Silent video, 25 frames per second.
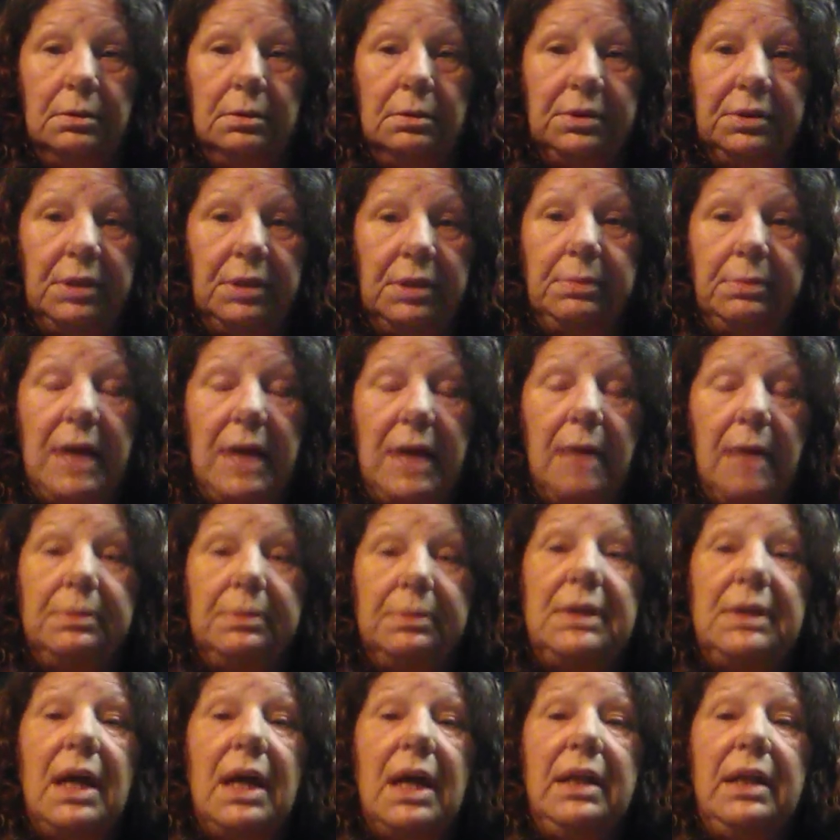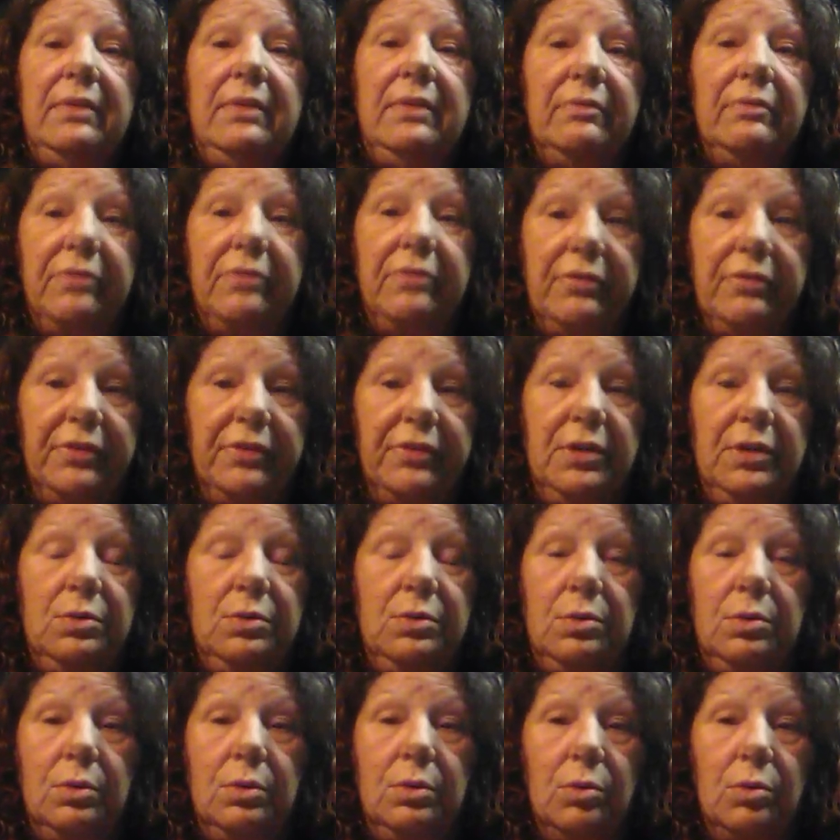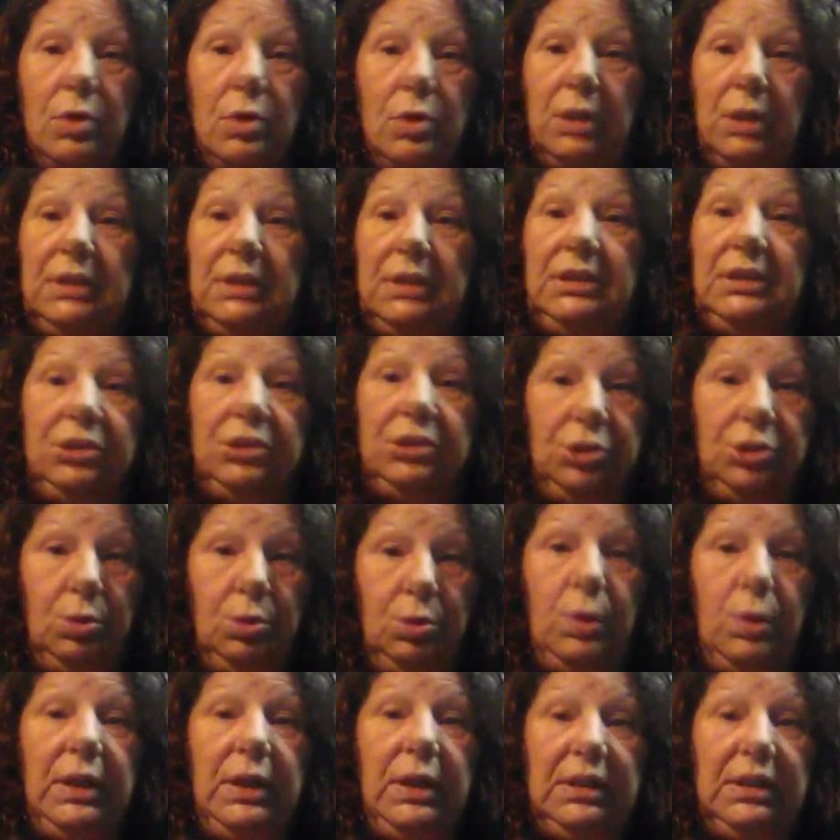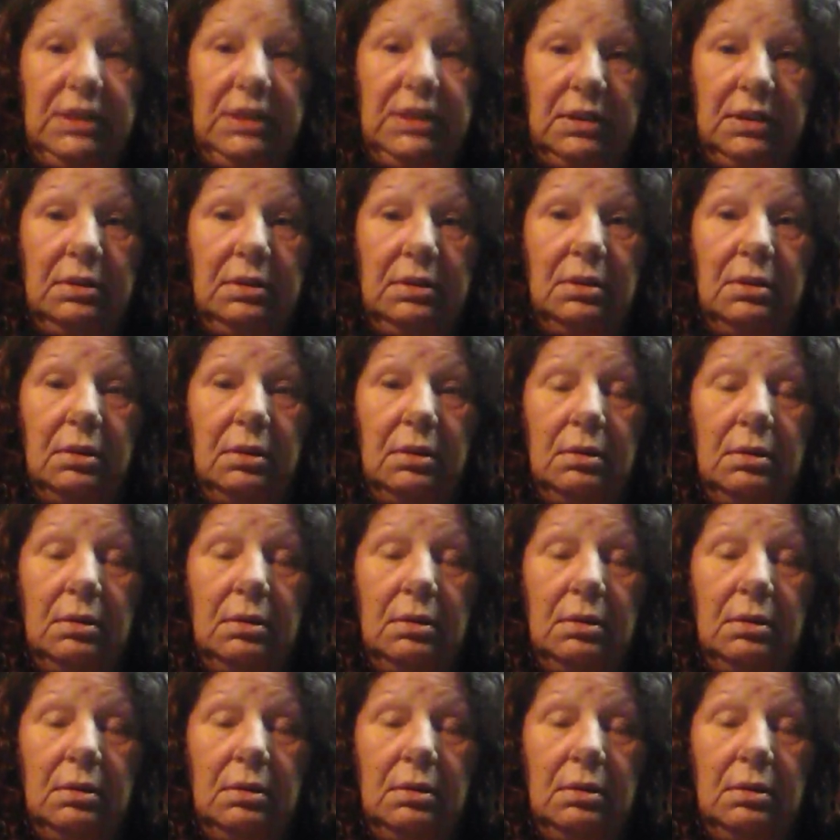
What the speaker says: Sometimes not even for food, or at least 2 weeks.